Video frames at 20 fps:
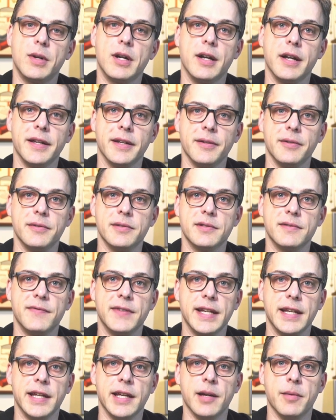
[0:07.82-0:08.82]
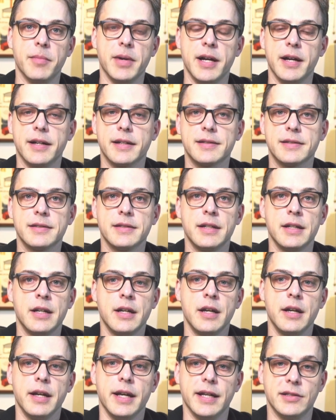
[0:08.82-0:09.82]
I use, VDMX,
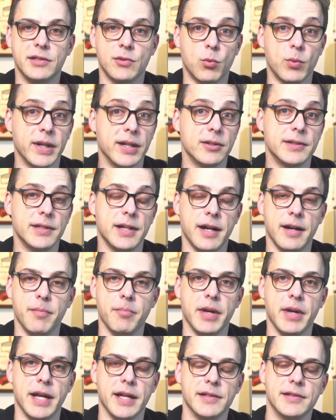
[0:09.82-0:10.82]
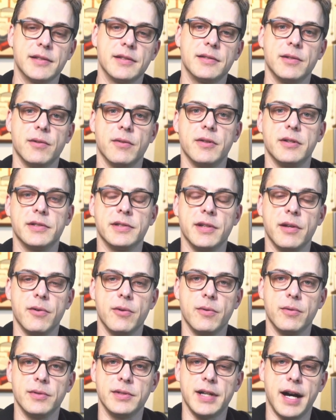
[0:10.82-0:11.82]
it's real time based, so there's no
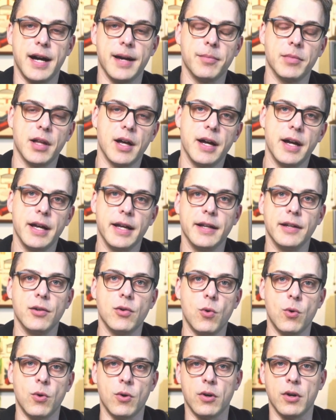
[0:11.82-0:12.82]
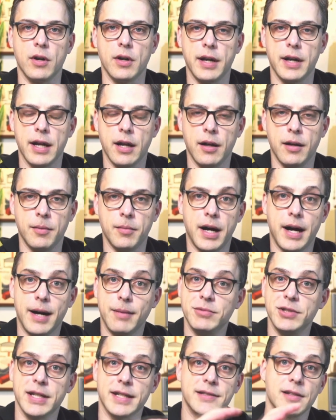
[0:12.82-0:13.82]
timeline or um,
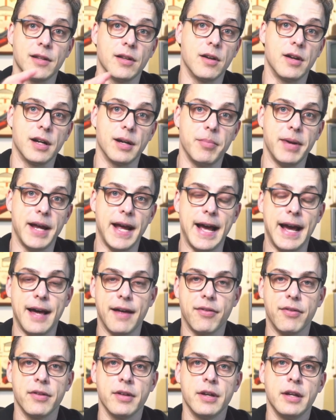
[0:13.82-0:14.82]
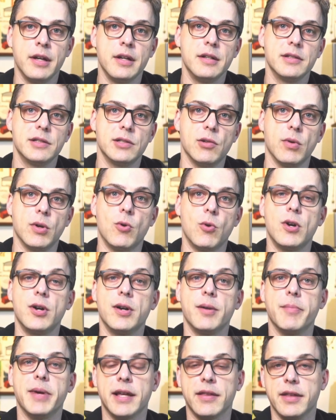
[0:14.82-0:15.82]
objects along a path. So, in order to
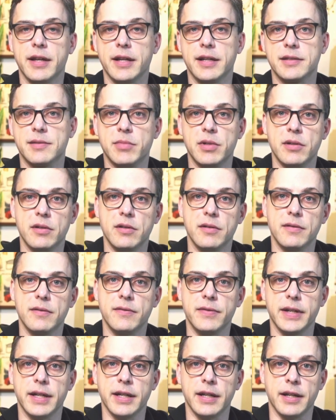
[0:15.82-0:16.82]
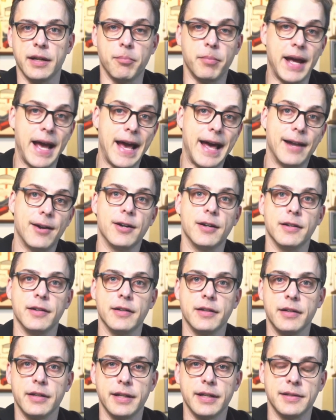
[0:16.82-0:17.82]
make things move in a pattern
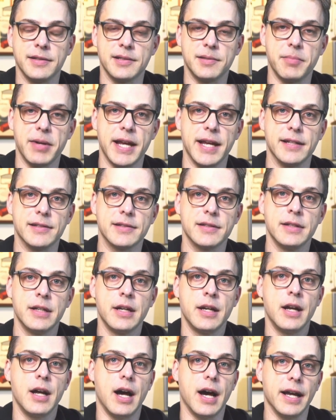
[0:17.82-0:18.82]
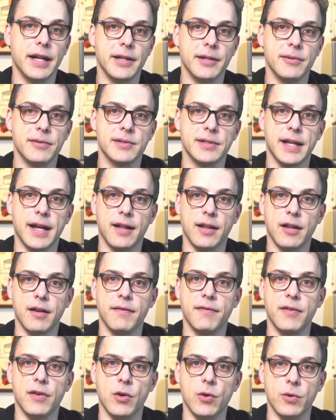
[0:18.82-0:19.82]
in space, I use
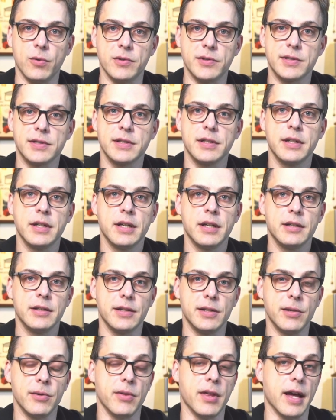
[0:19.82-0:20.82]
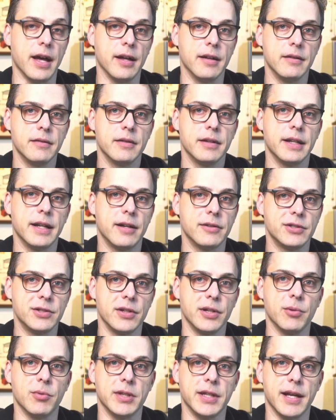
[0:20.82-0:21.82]
LFOs to do that, and I'll show you
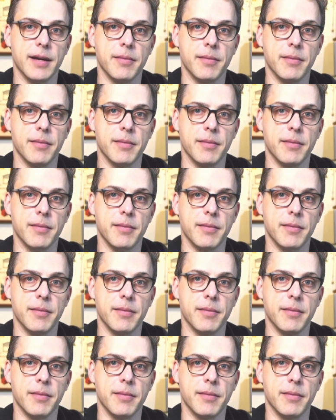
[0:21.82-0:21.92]
what that